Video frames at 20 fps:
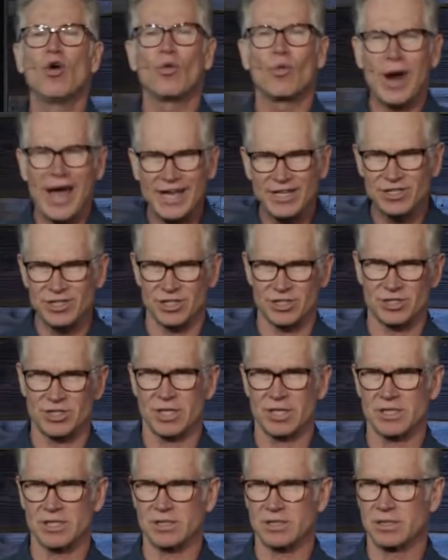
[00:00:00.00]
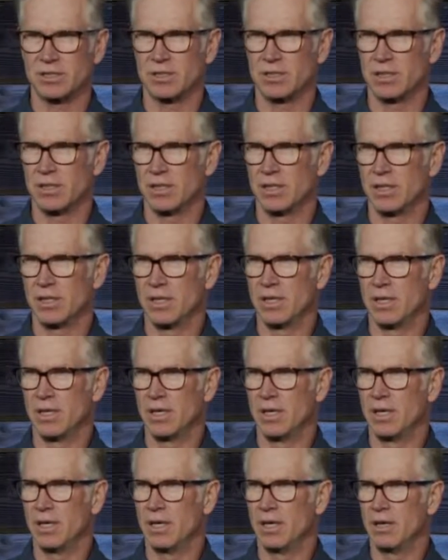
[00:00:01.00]
righteousness.
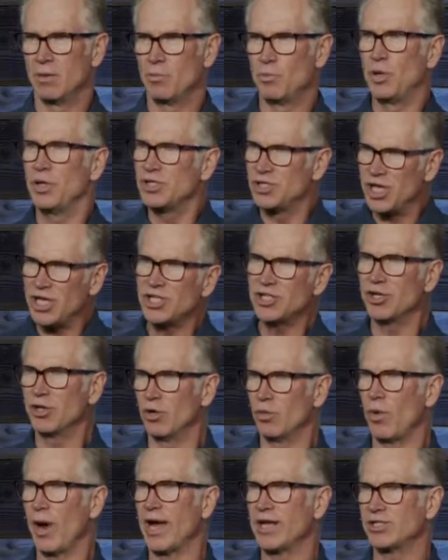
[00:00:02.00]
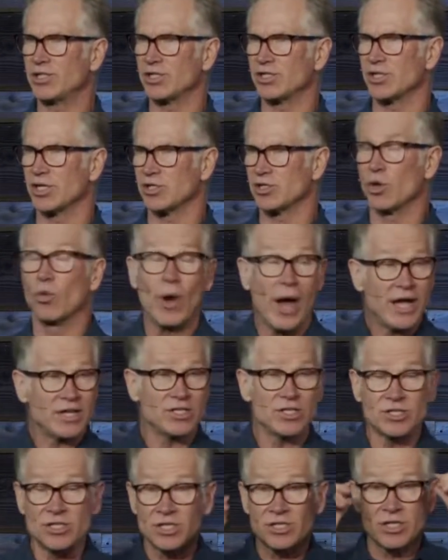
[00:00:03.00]
Positional righteousness. So
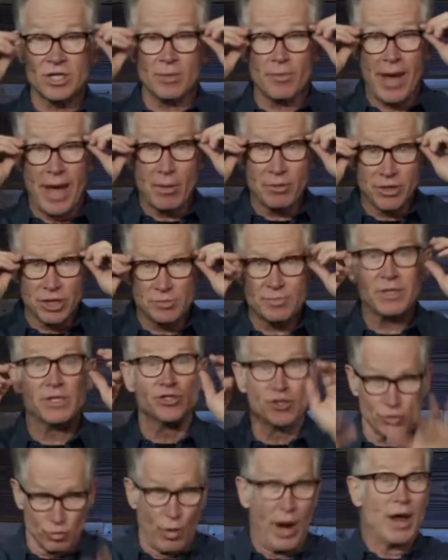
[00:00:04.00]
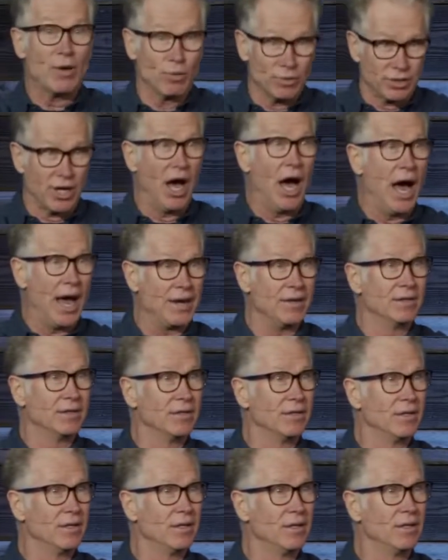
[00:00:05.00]
righteousness in the Bible just means you're right with God.
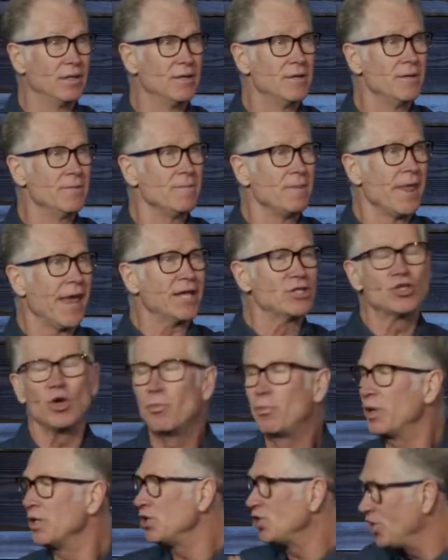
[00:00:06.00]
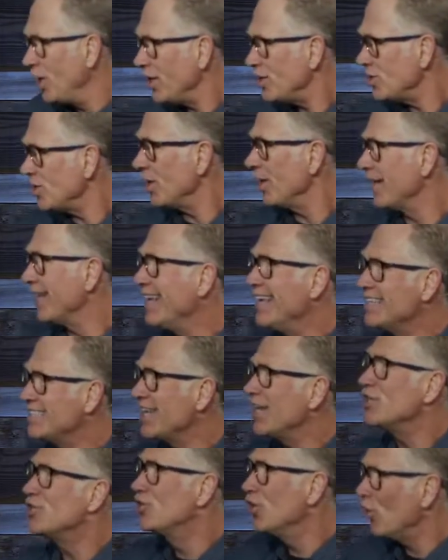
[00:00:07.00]
And so positionally, he
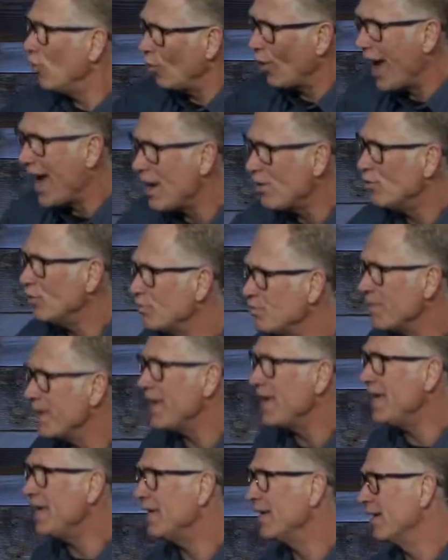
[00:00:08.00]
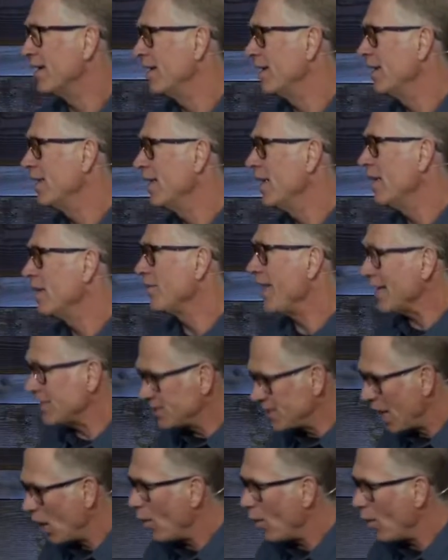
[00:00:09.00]
says, you're right with me. That's how